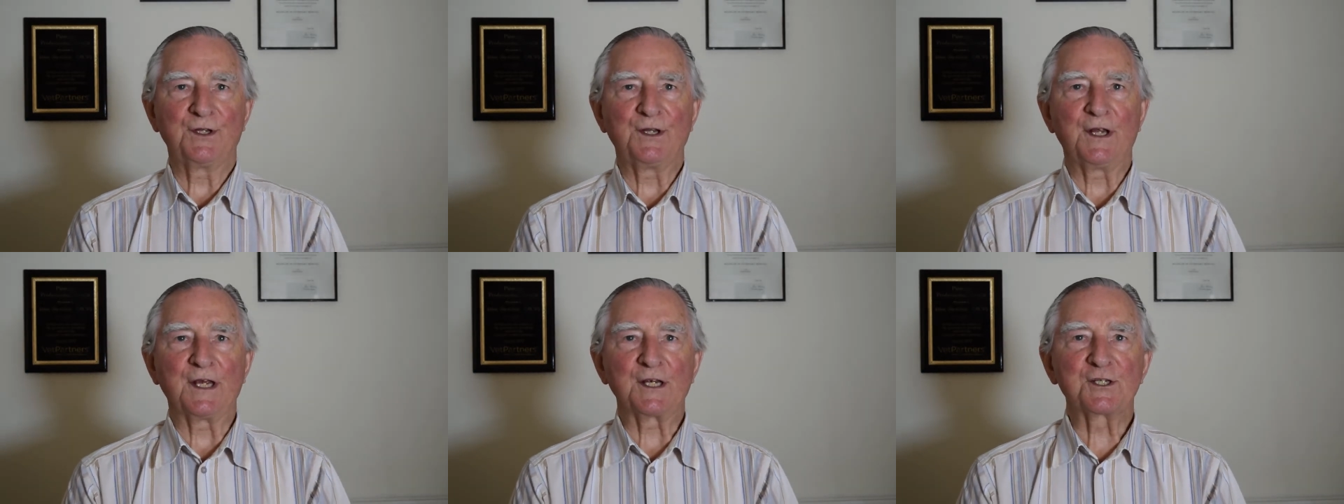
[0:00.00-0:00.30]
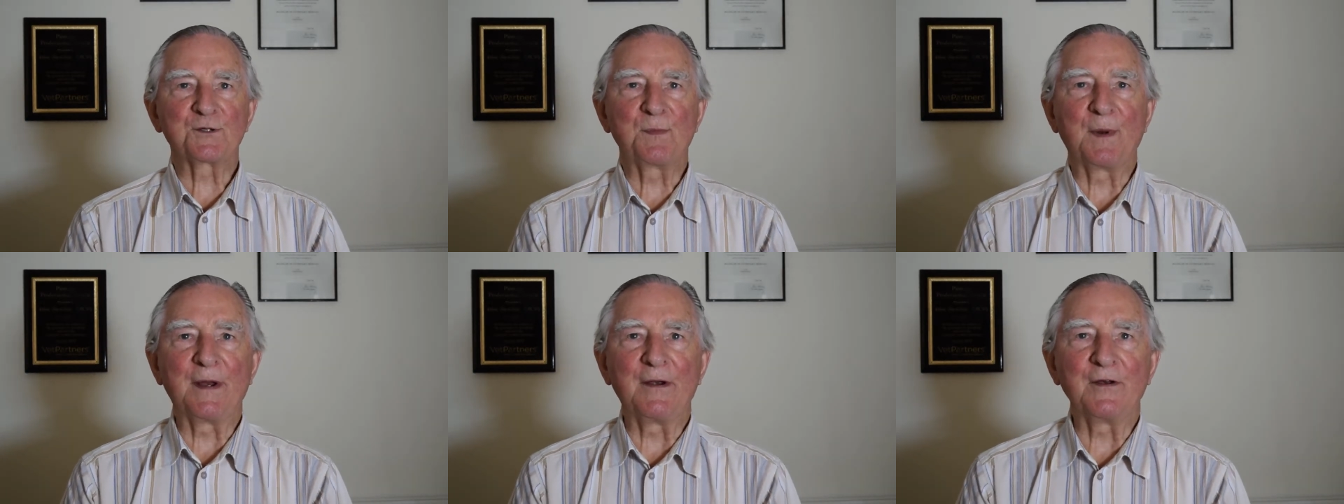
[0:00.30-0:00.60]
the
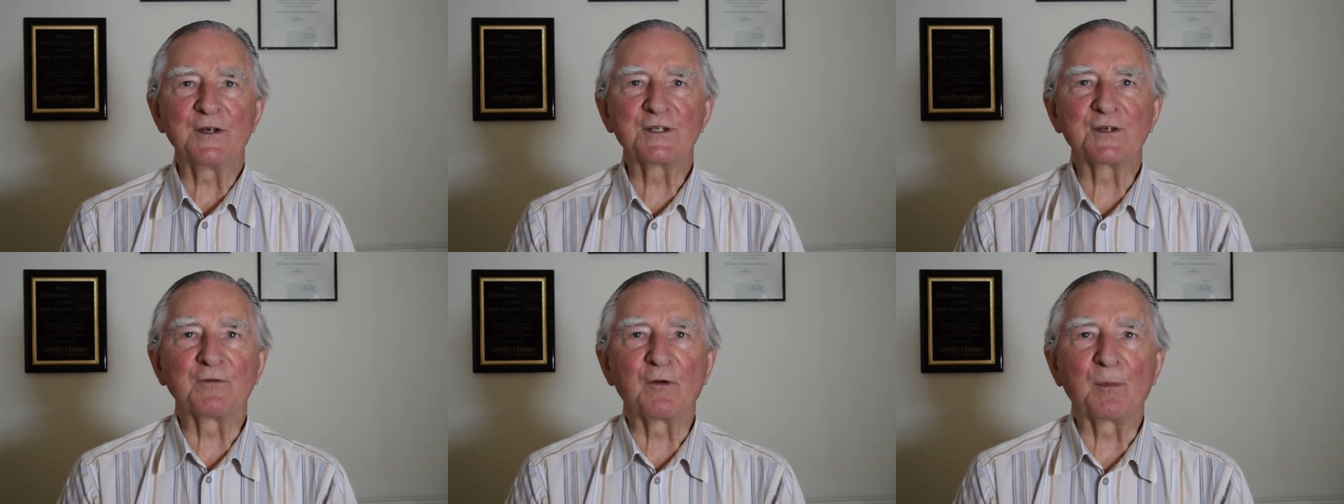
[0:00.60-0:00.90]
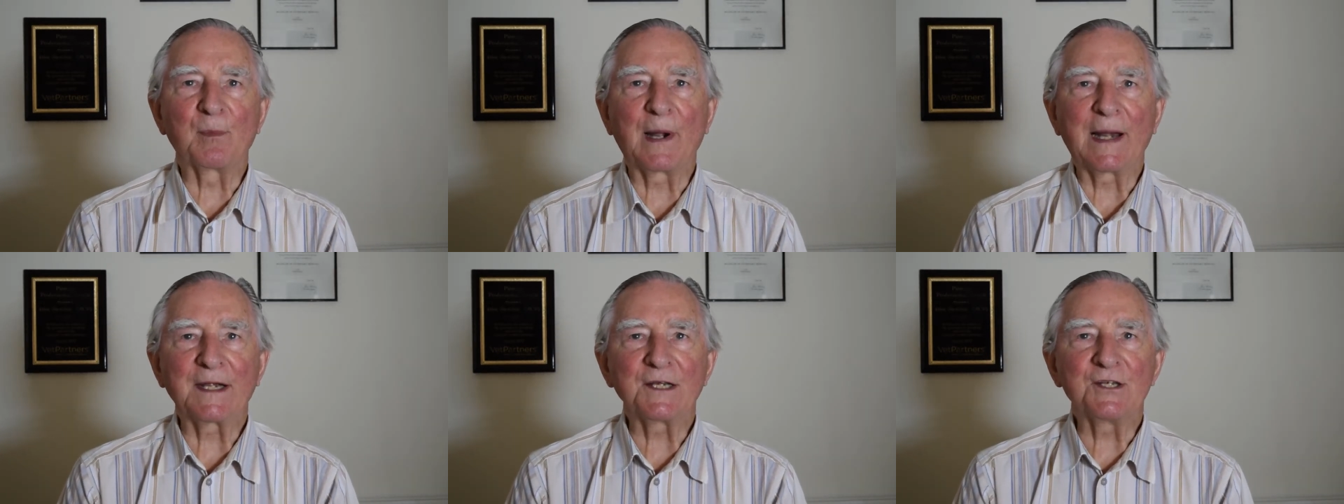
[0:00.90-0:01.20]
experience of a
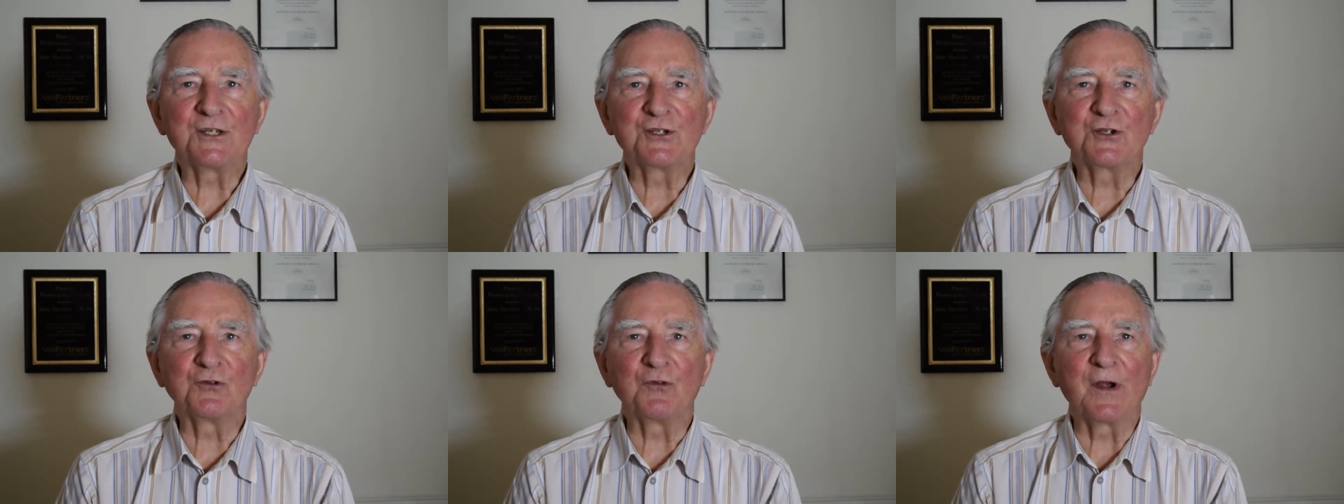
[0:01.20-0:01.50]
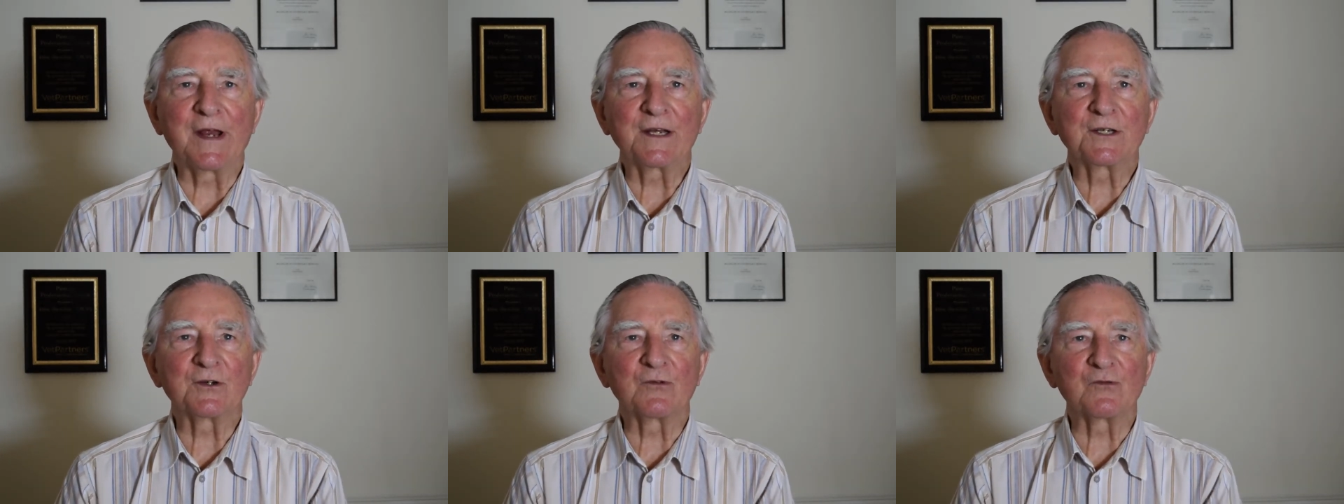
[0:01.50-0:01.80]
practice
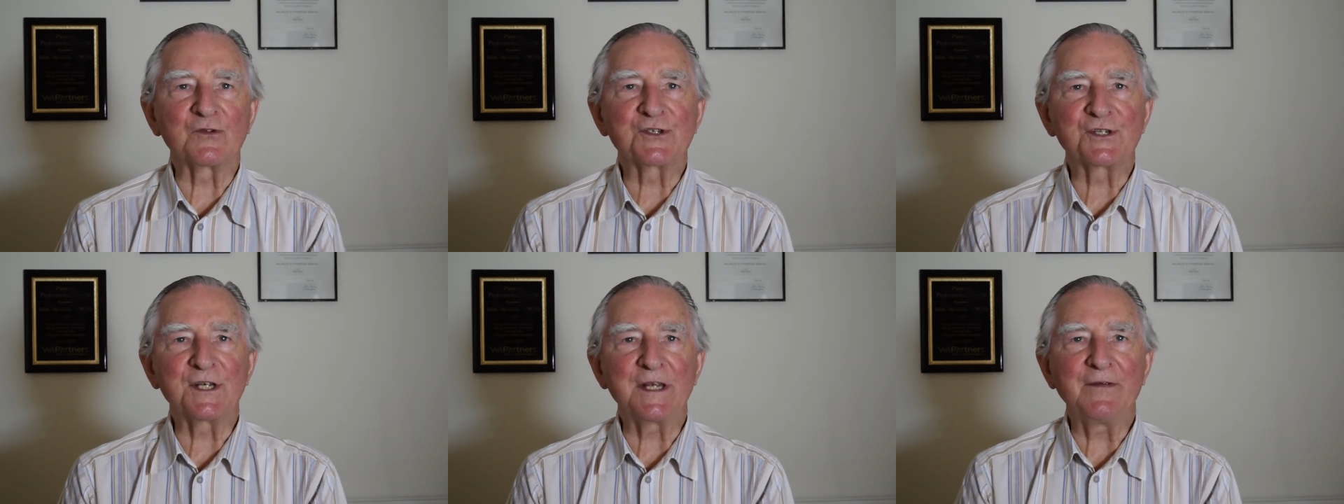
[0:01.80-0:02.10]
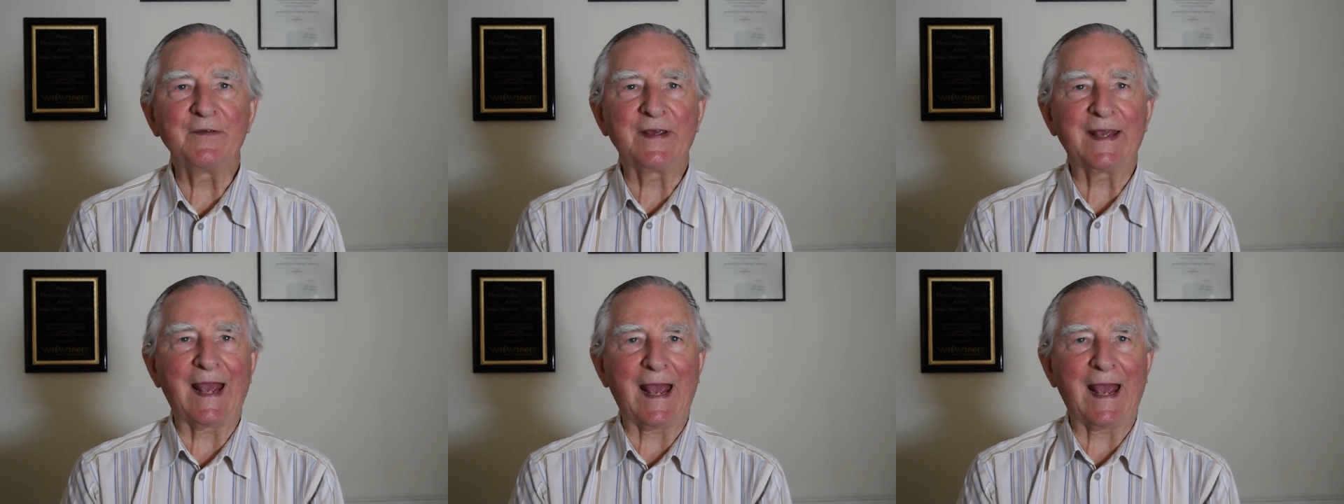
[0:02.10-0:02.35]
director receiving